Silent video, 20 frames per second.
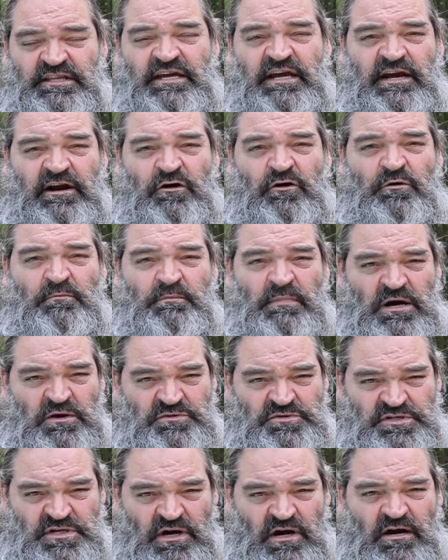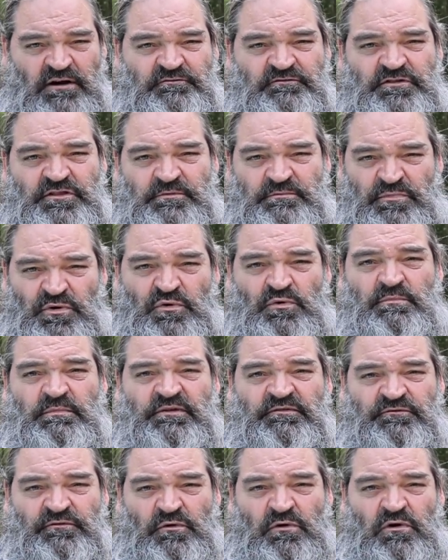the arrow bounce off the bow
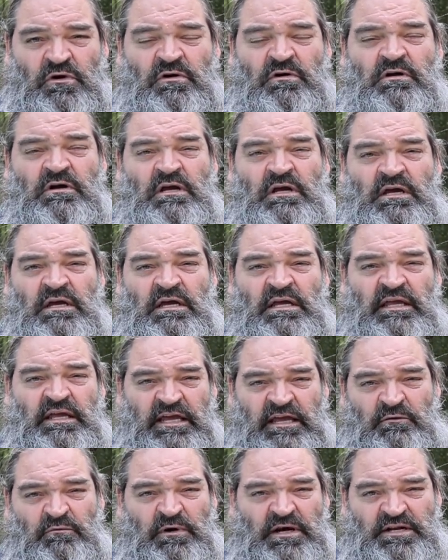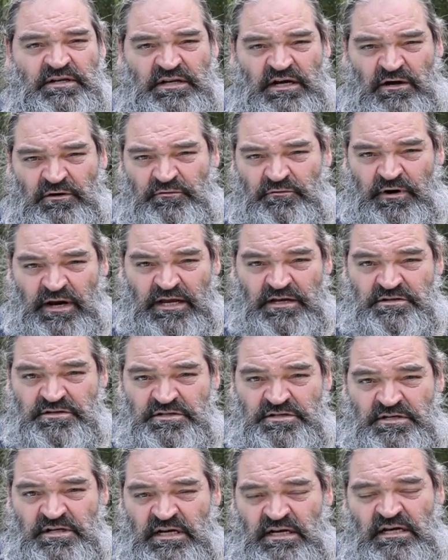before it went down
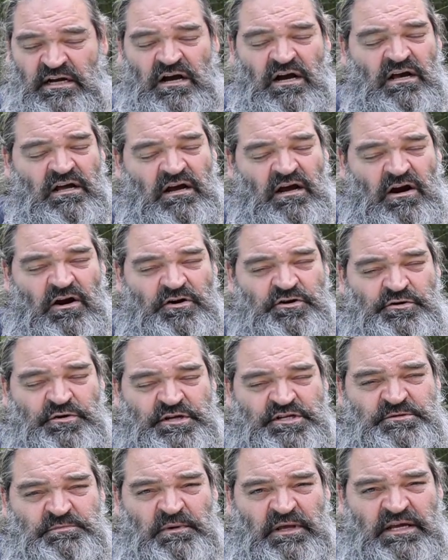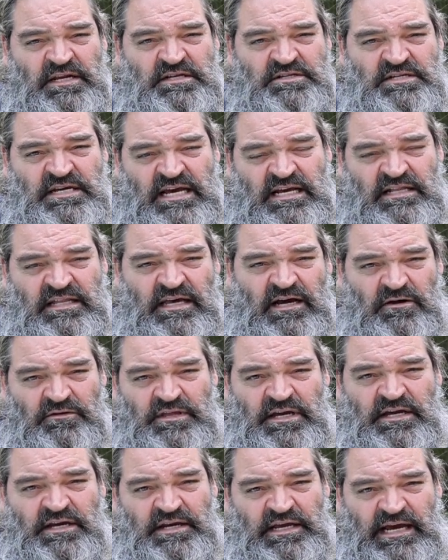range. Hard to explain exactly how
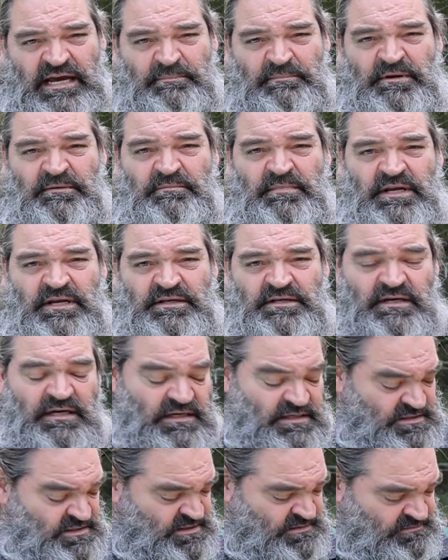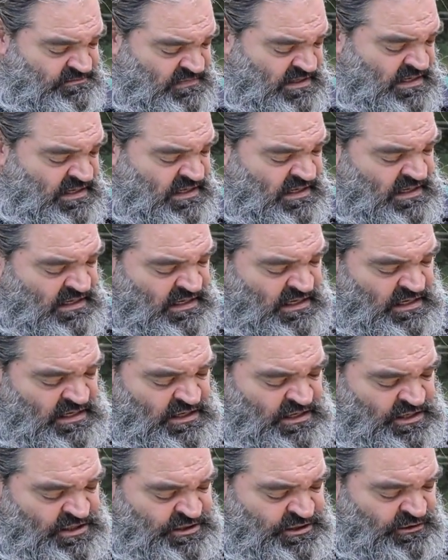that can happen, but it does.
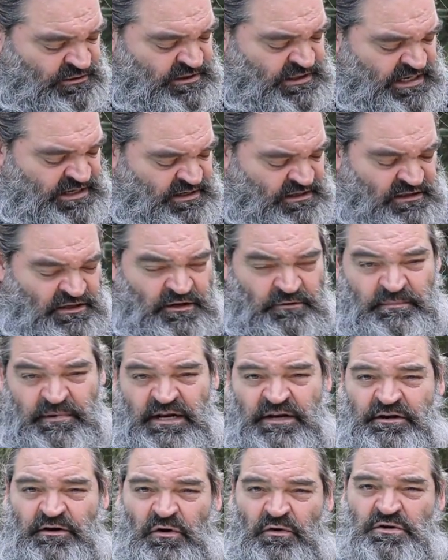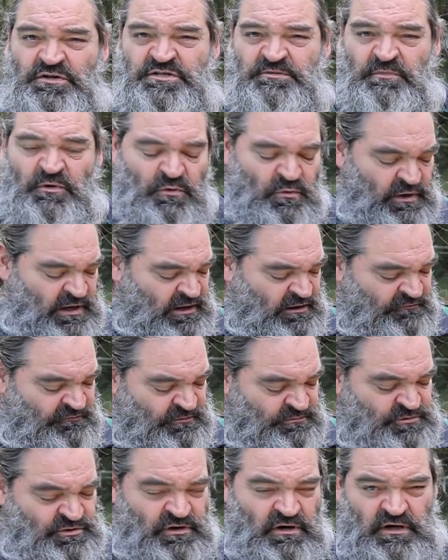You'll get a little bit of noticeable wear
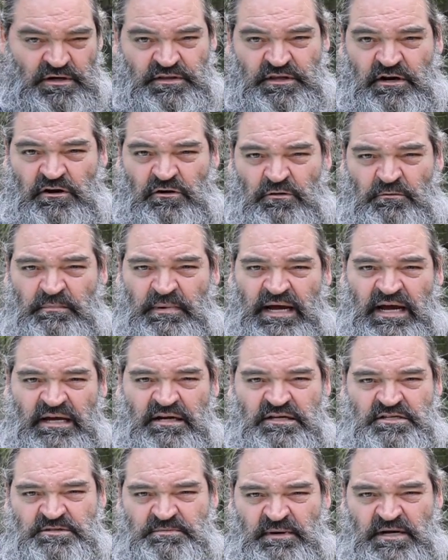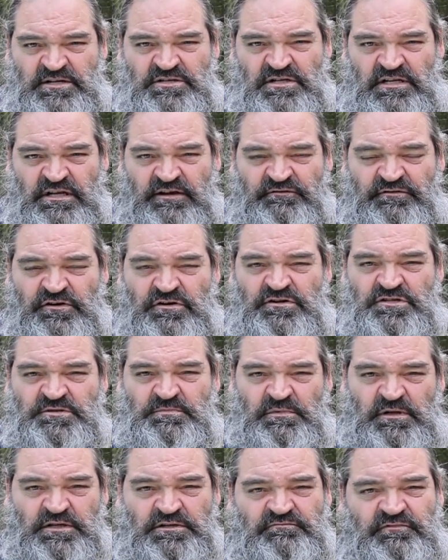from drawing the arrow back, especially if you're a
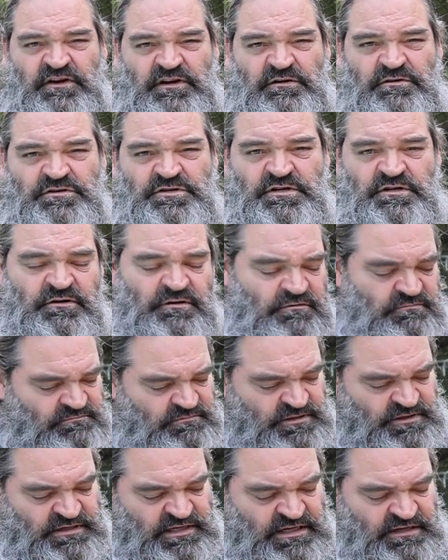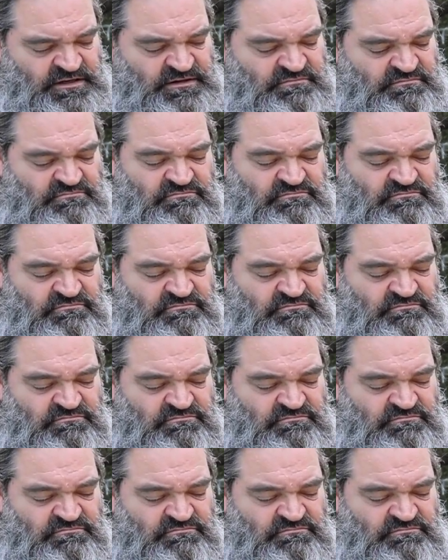split finger shooter. You tend to